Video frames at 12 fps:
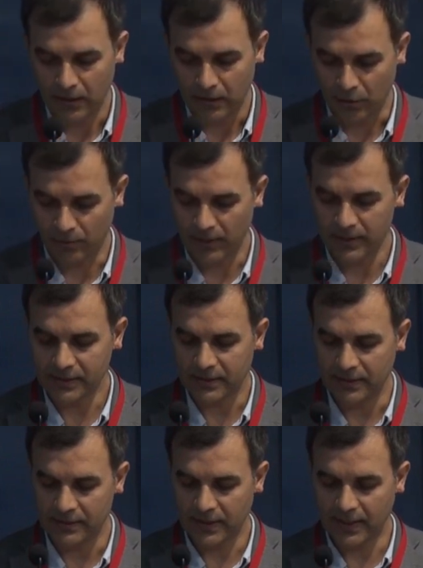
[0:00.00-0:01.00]
Humanist
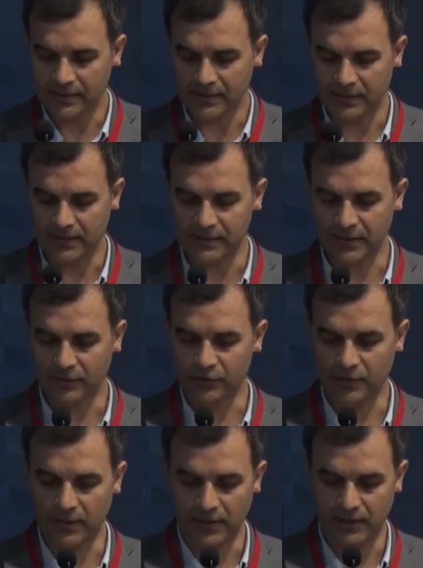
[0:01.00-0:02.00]
International is
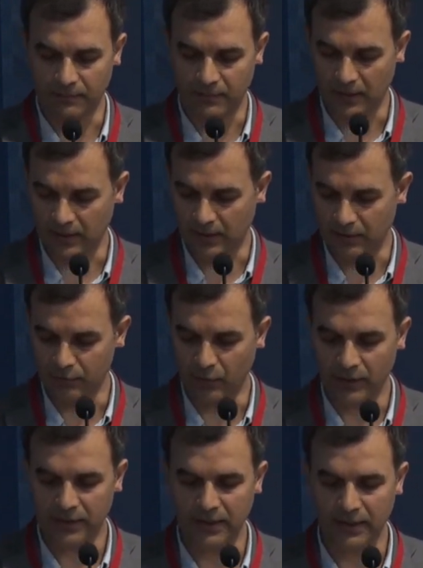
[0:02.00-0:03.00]
actually
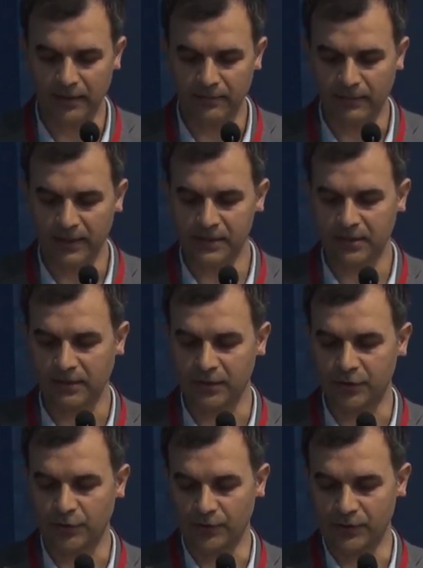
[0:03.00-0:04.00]
working in major
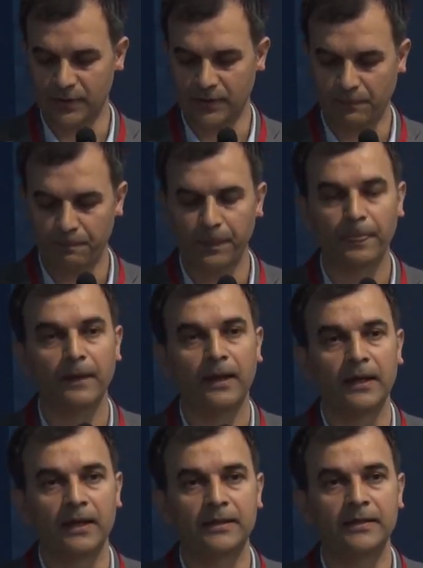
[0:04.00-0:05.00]
issues.
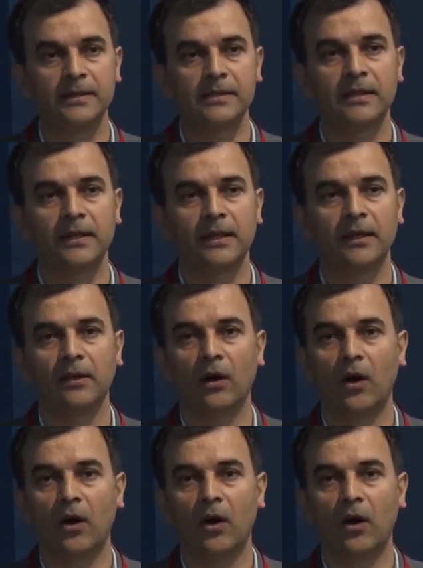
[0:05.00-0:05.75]
It is the